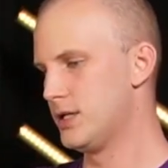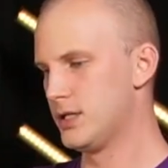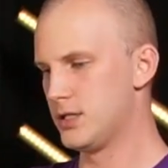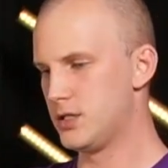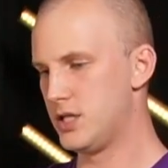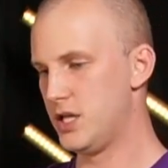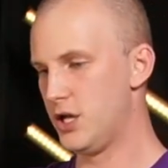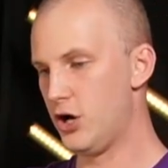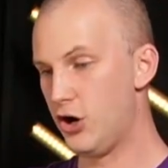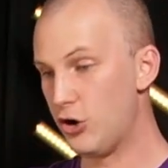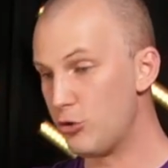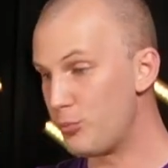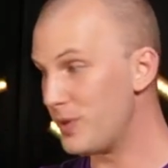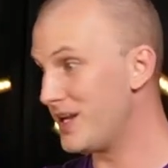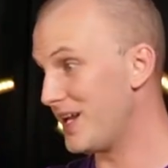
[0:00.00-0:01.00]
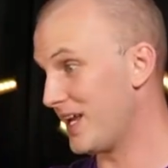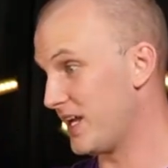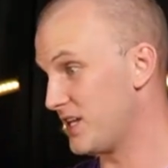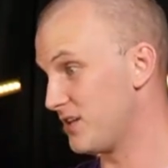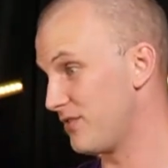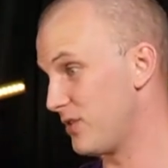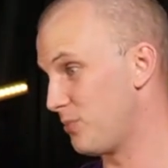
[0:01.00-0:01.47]
The open end
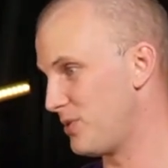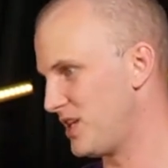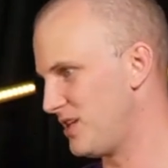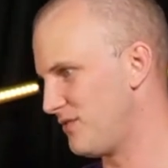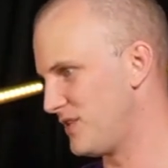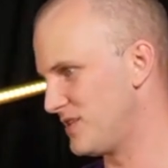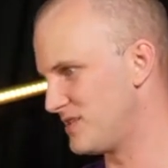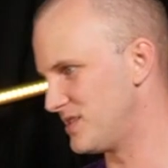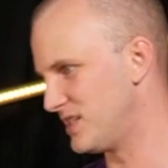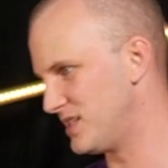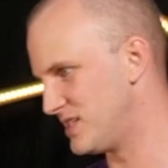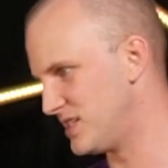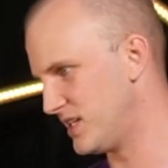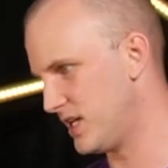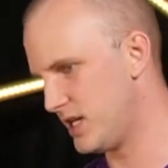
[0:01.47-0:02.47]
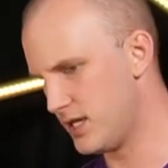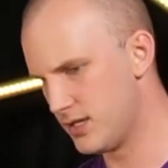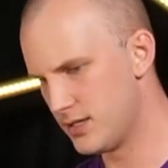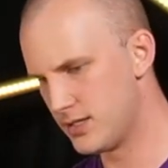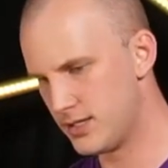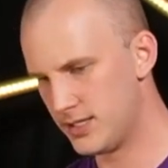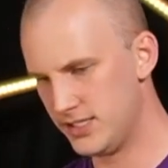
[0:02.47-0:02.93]
of the PVC T
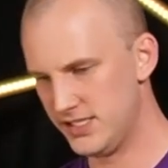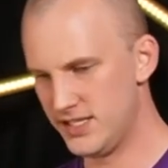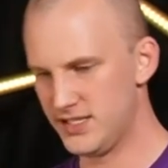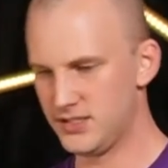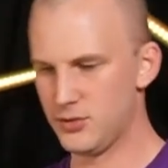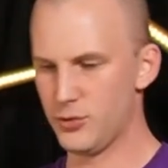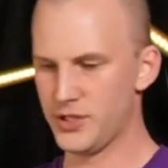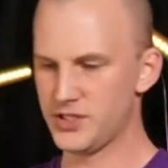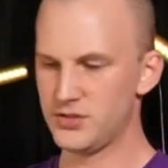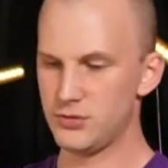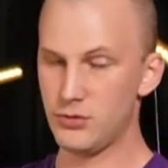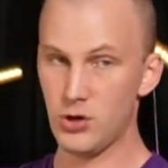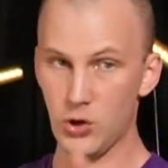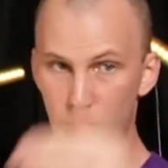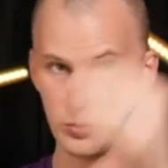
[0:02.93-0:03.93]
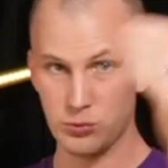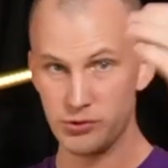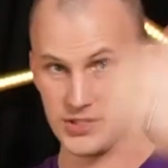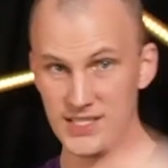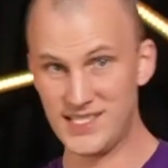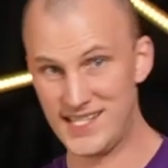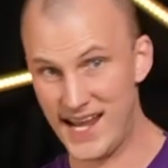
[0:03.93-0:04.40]
is going to go
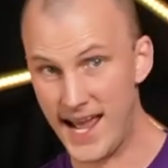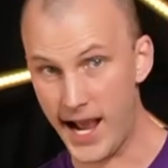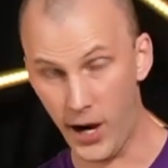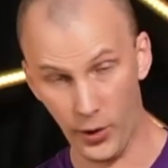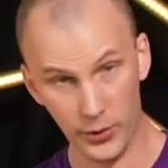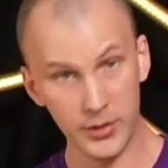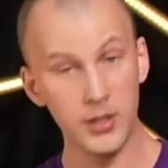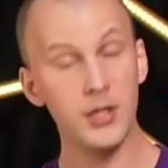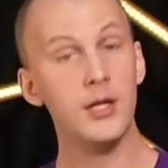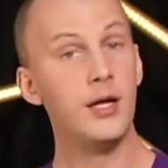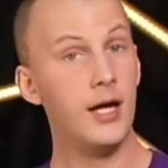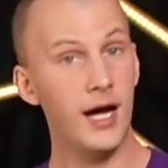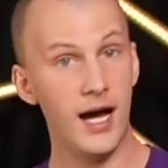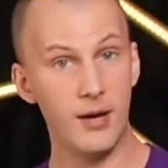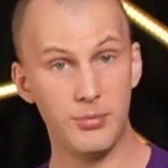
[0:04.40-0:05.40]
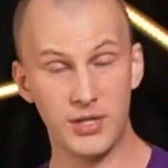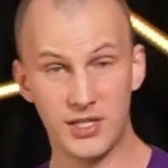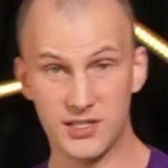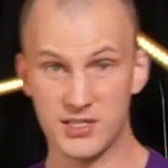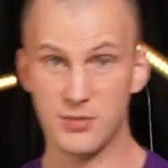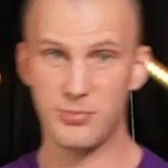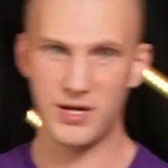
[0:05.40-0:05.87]
down uh,
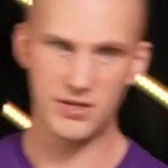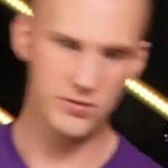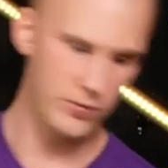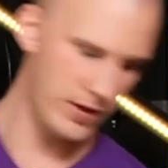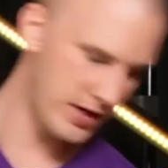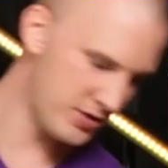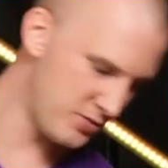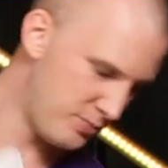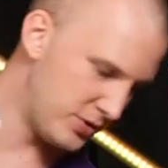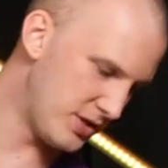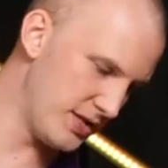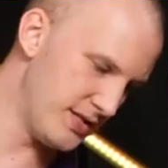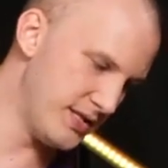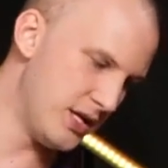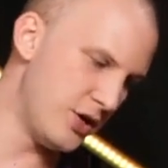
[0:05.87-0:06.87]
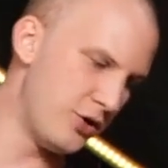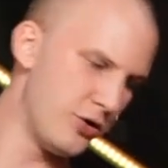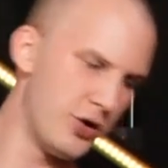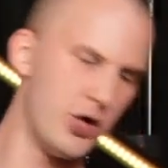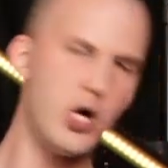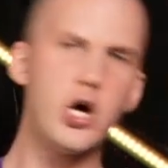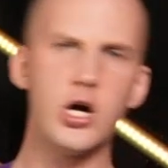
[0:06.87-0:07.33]
because the best way to put these in your
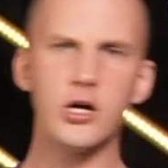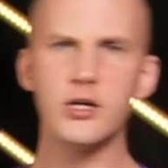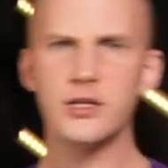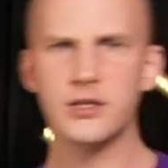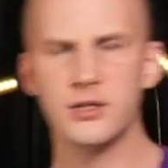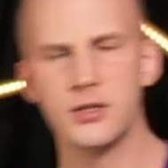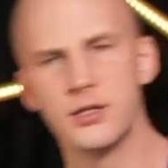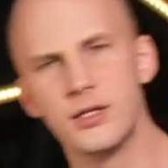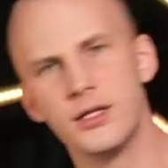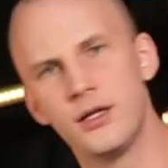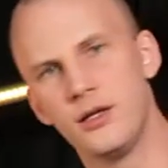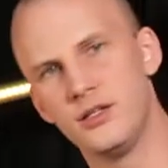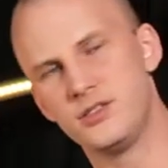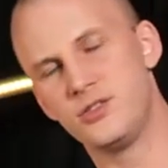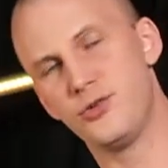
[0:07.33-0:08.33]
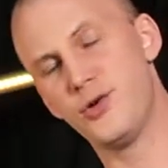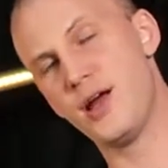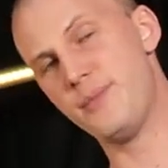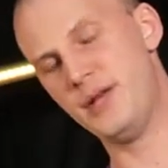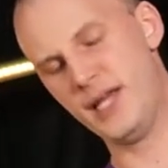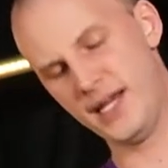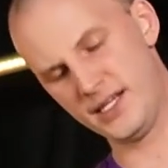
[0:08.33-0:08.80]
yard is to grab
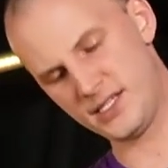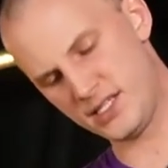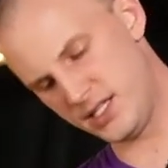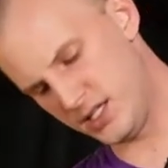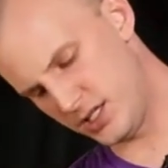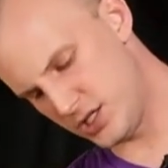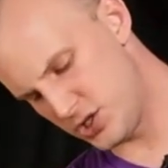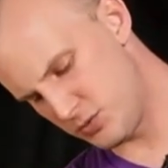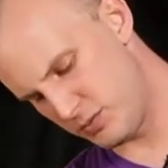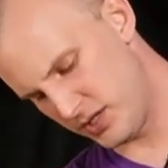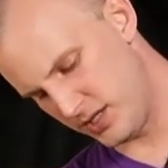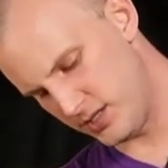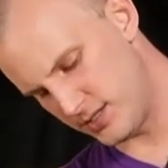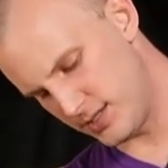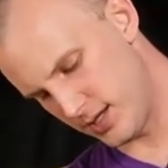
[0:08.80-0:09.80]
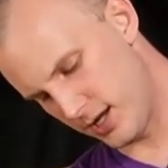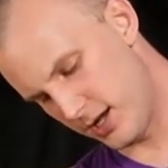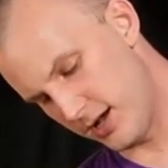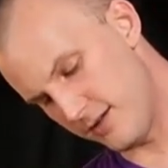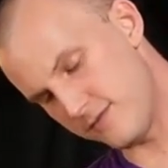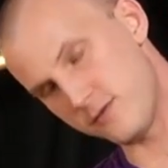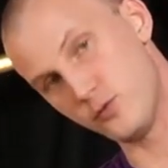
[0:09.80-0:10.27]
an 18 inch piece
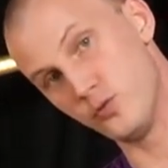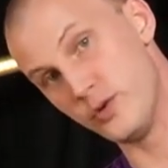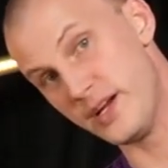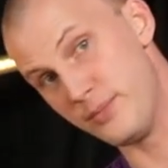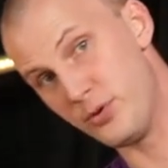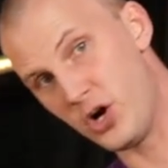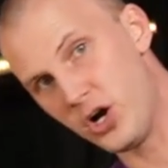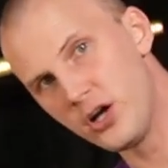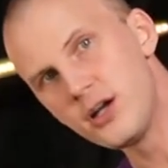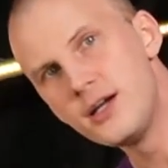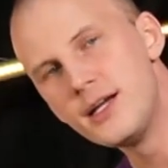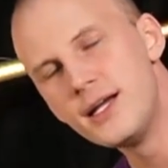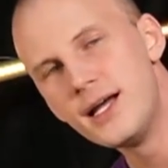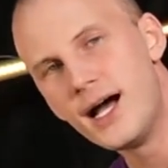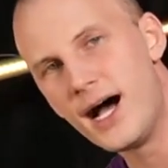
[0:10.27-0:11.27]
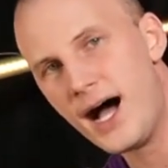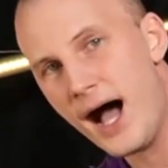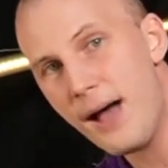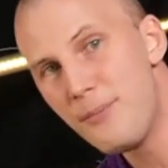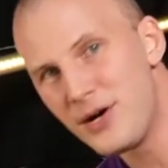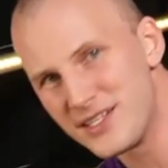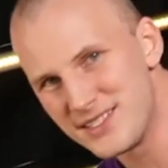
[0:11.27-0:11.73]
of rebar. Uh, I
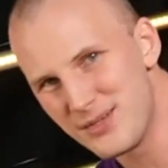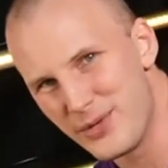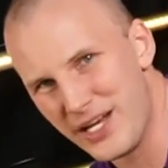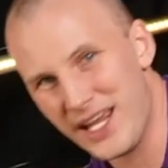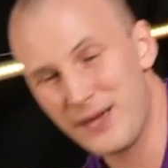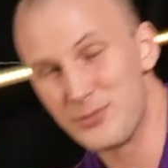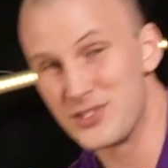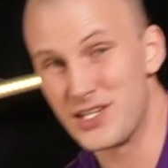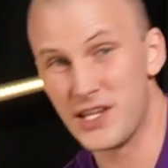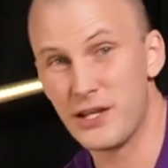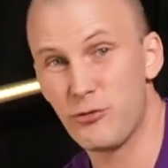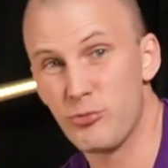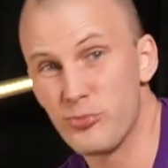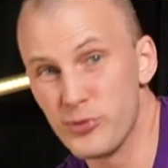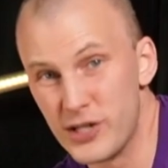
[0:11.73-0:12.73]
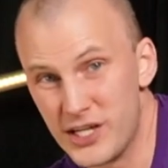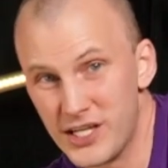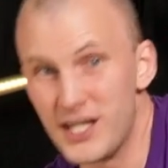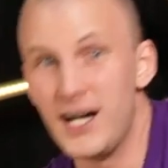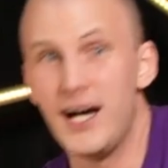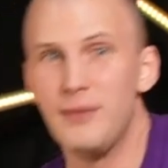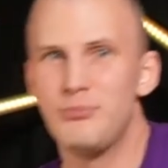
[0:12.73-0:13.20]
bought some on Amazon that were
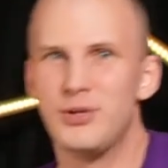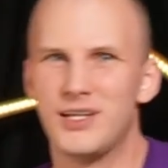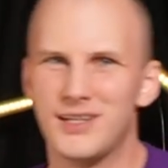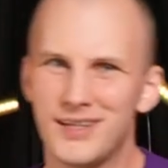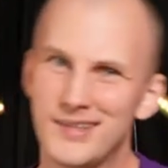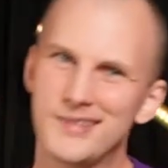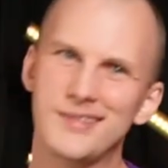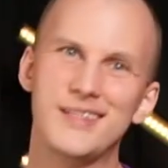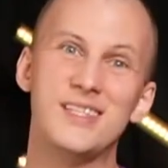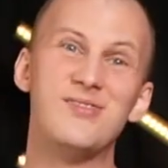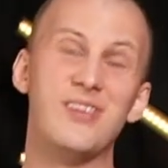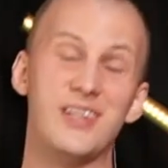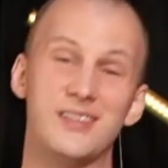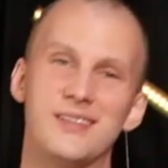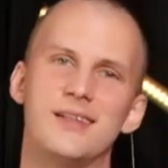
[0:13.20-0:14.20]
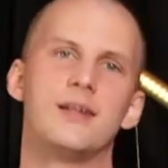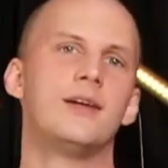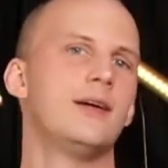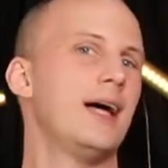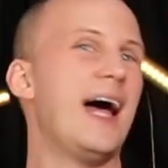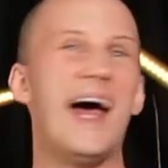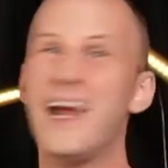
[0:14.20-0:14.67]
pre-cut because let's face it,
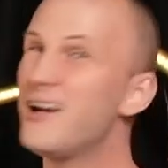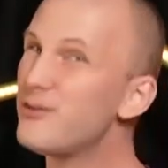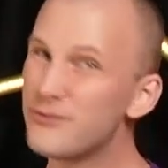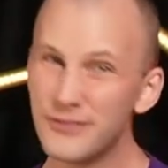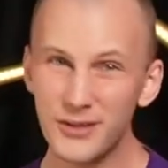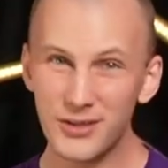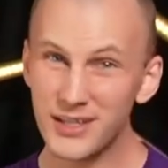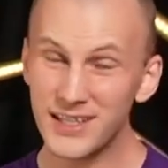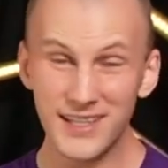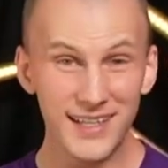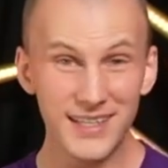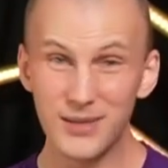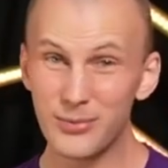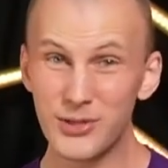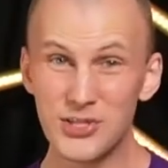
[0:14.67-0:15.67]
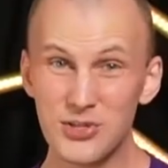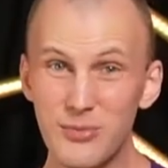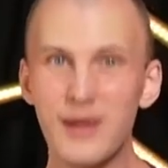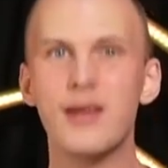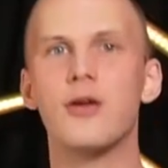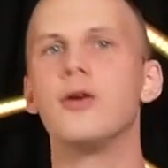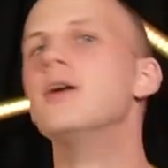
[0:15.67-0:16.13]
I don't feel like cutting a bunch of
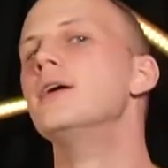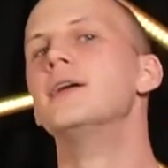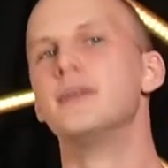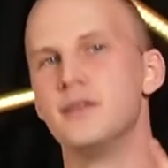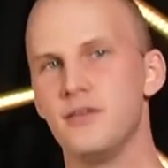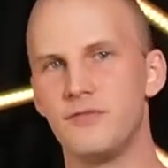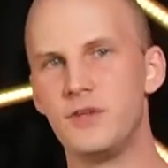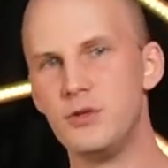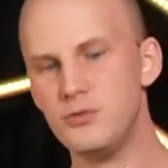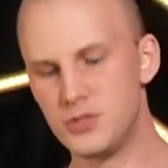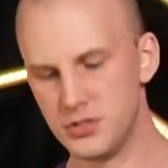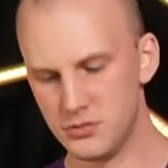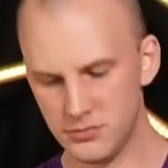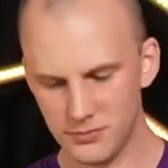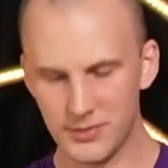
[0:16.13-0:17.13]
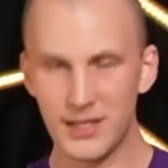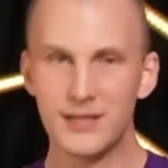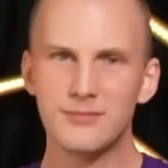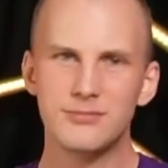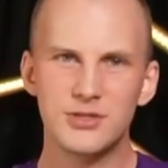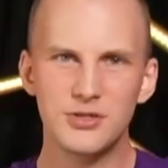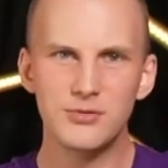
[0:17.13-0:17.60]
metal. If you do,
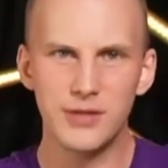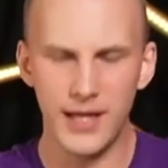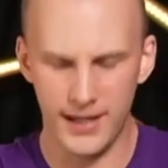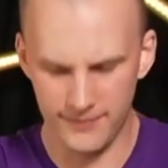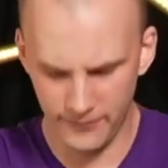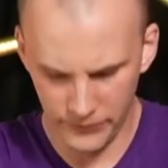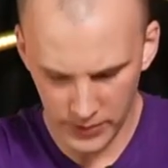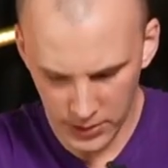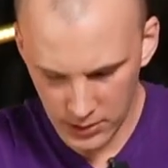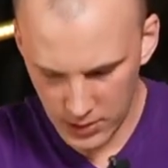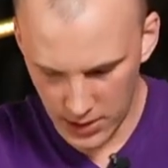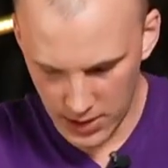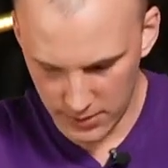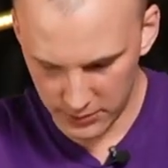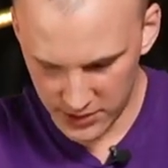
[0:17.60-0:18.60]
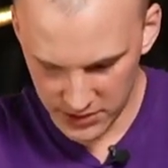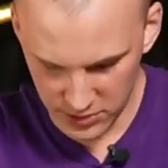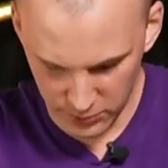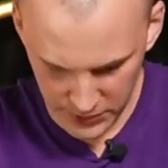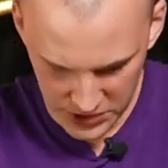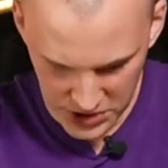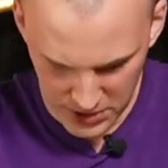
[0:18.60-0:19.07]
then do that because um, it'll
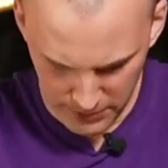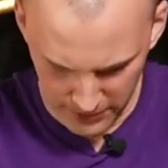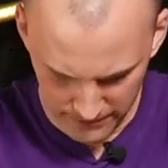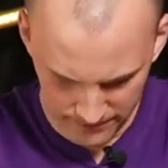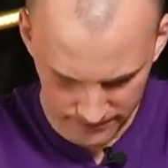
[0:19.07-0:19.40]
be cheaper.